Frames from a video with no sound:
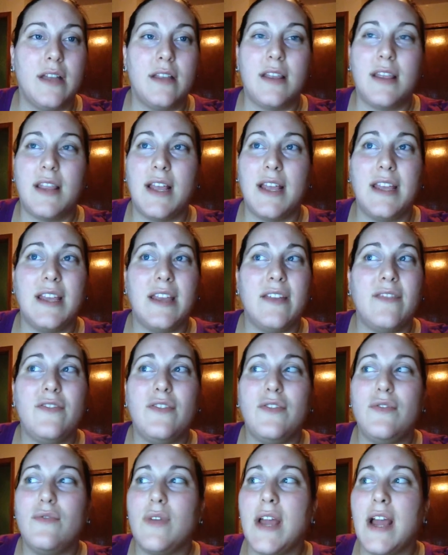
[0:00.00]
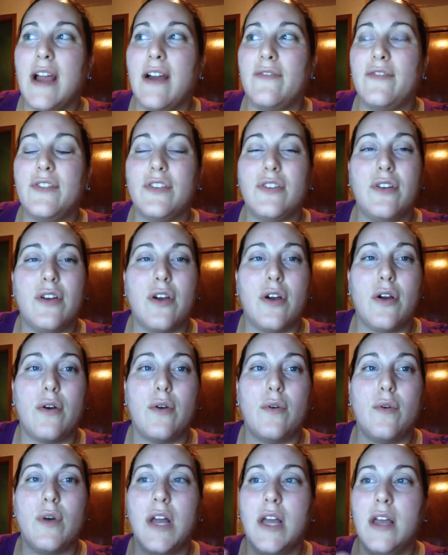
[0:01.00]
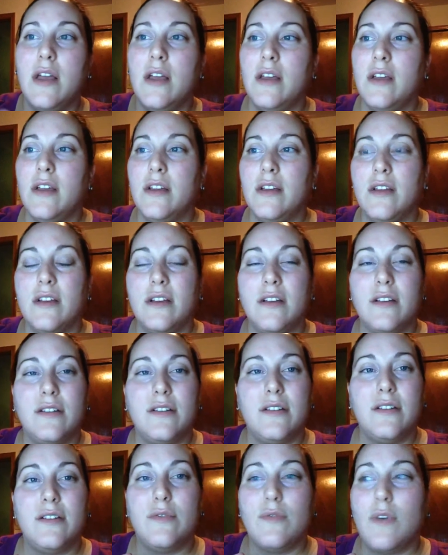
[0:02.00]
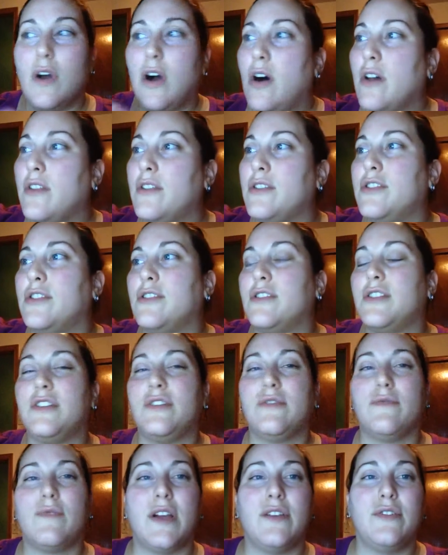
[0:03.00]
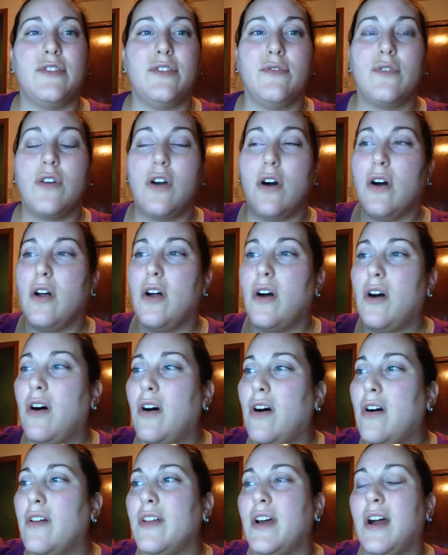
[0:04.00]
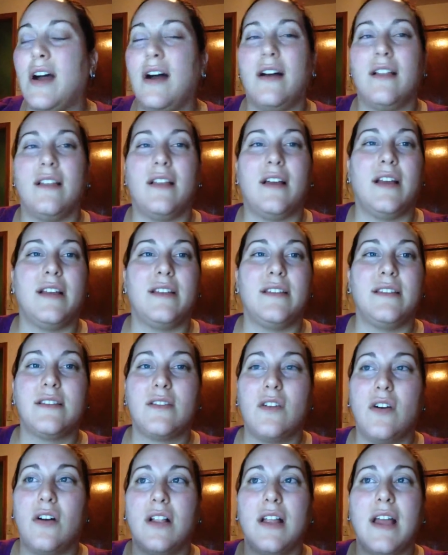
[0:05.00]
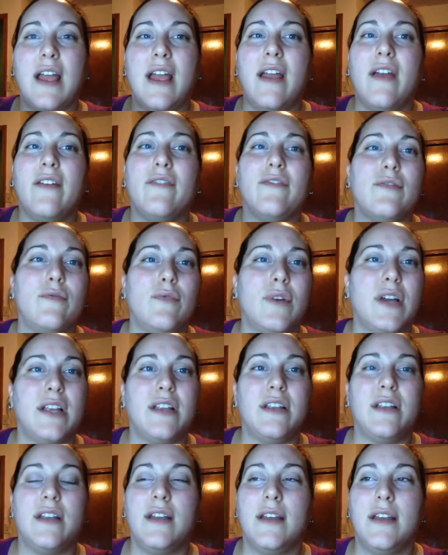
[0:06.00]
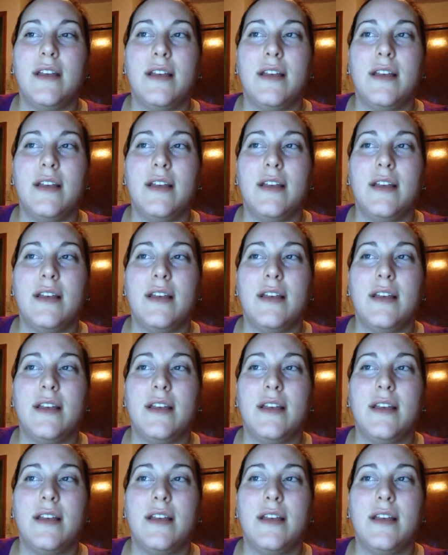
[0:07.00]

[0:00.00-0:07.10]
Like, if you have to go to all the churches around you, call all the hotlines, call everyone,